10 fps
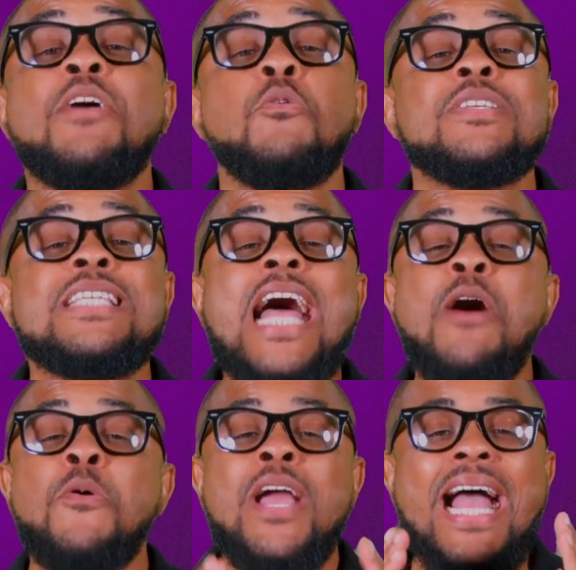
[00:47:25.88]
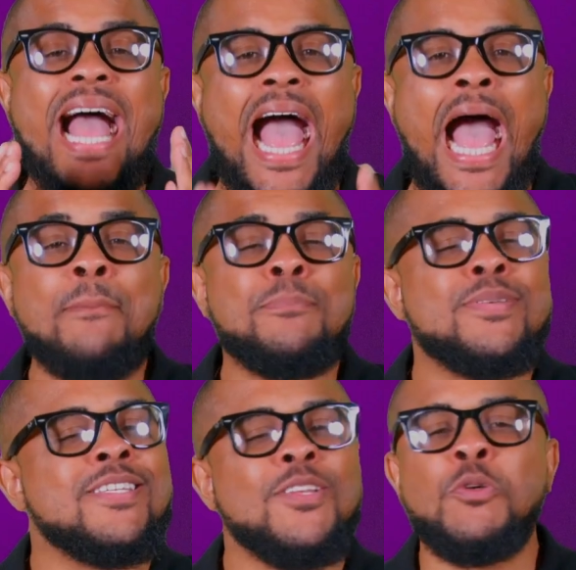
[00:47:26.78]
It was our
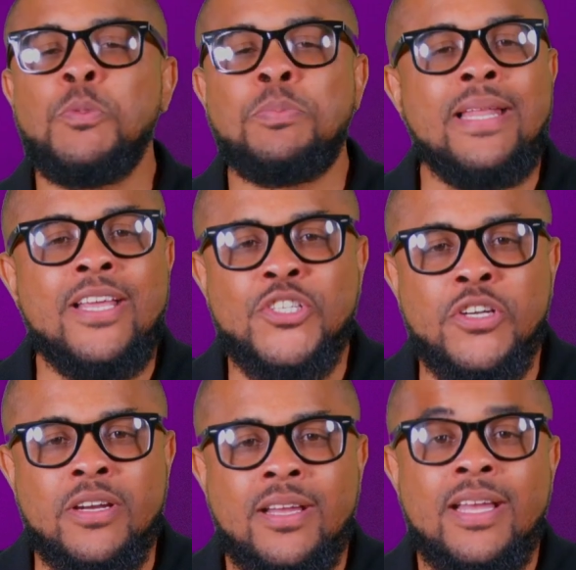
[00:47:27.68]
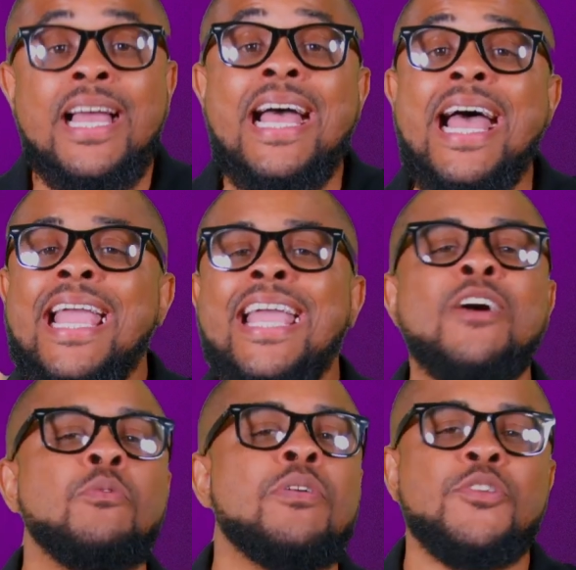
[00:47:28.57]
absolute pleasure hanging
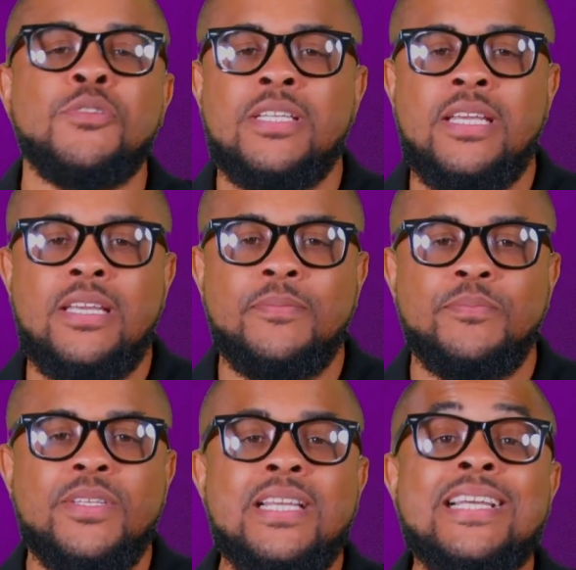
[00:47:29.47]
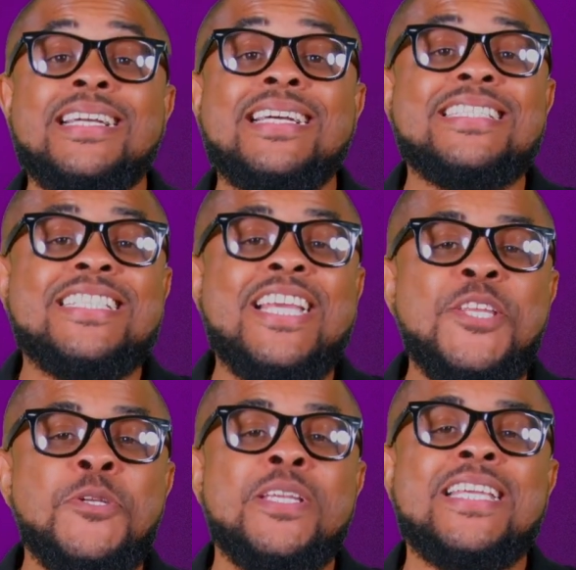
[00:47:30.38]
out with you today.
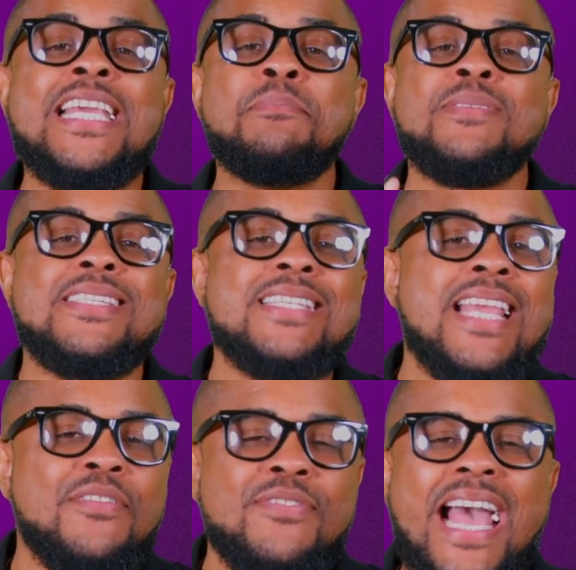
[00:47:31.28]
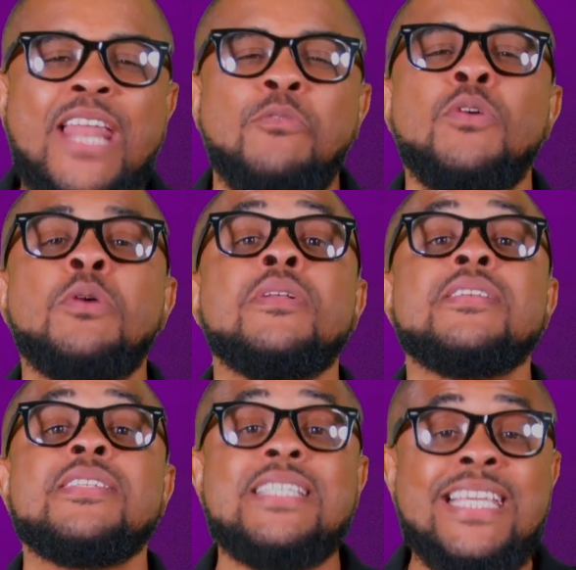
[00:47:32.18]
Continue to keep safe, and we will
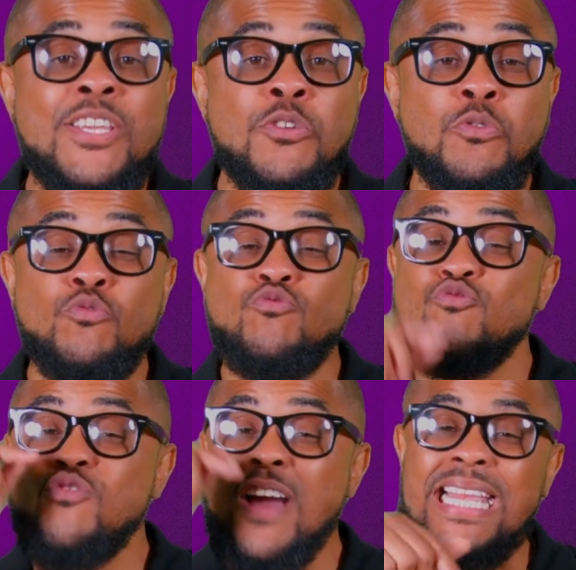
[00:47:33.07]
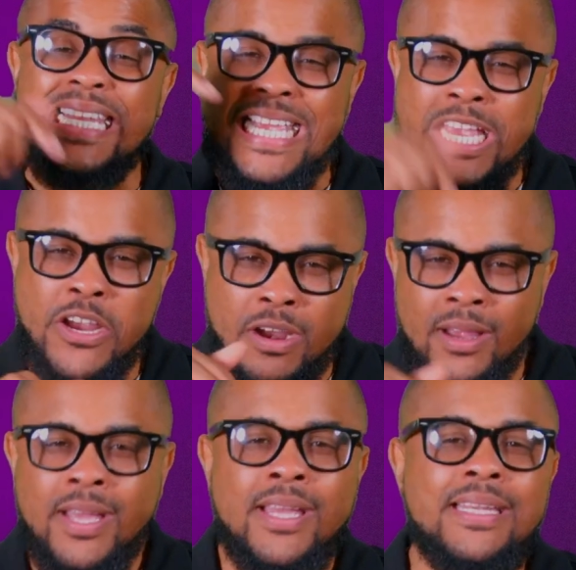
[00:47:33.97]
see you right here
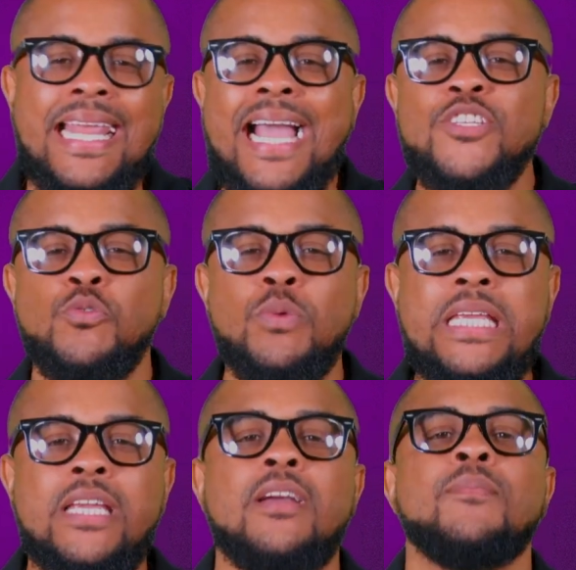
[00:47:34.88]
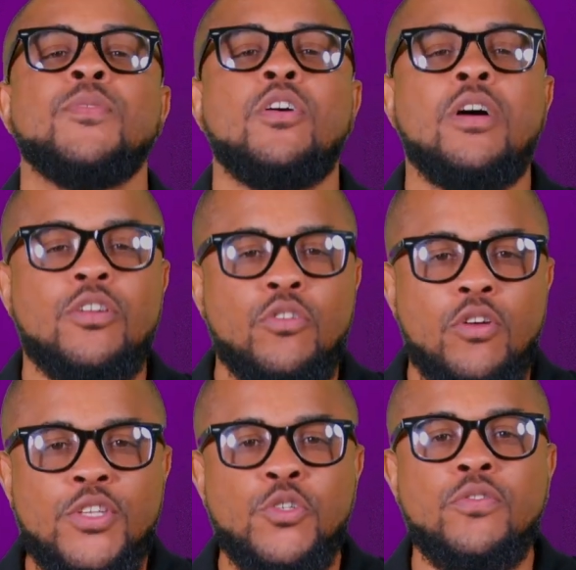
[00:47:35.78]
next week on
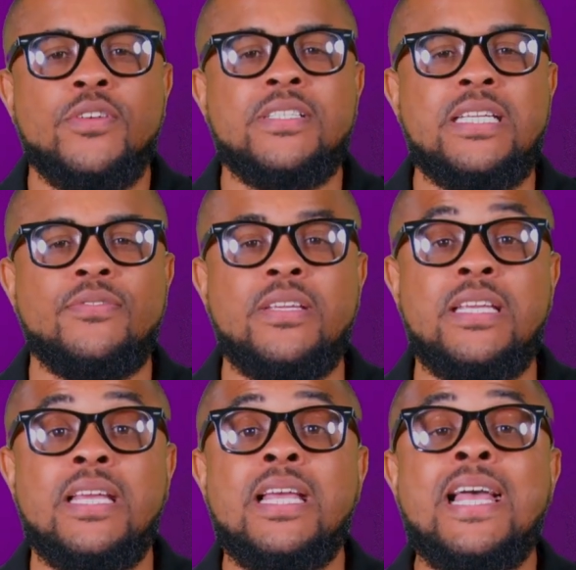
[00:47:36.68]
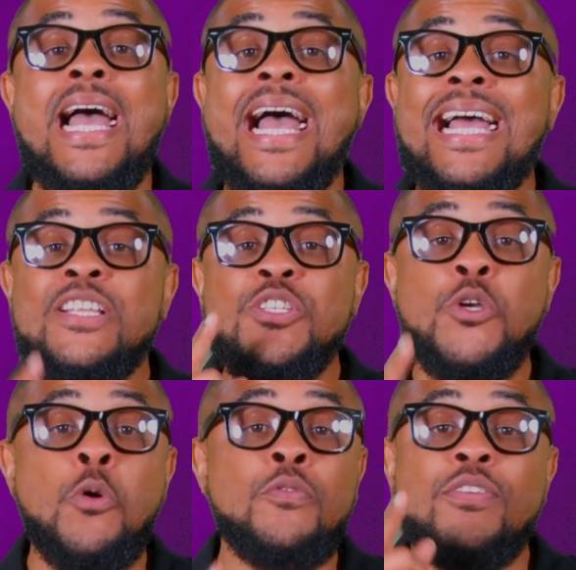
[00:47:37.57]
Crossover TV. And
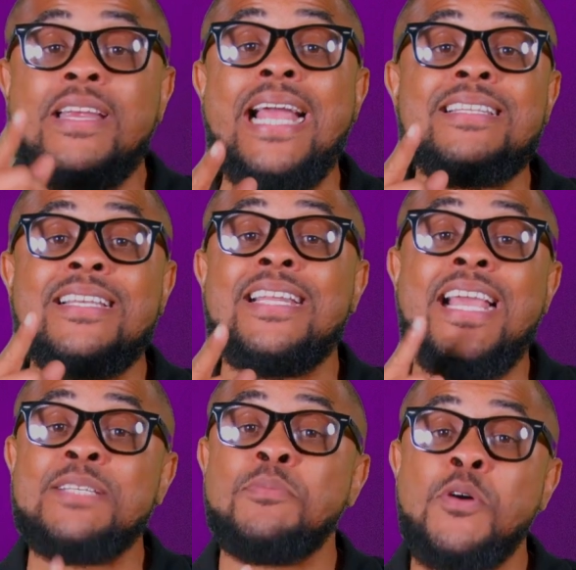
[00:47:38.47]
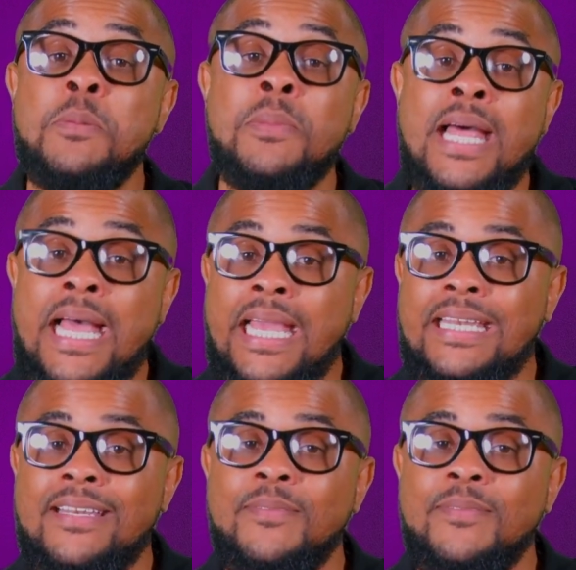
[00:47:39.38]
don't forget today's bottom line.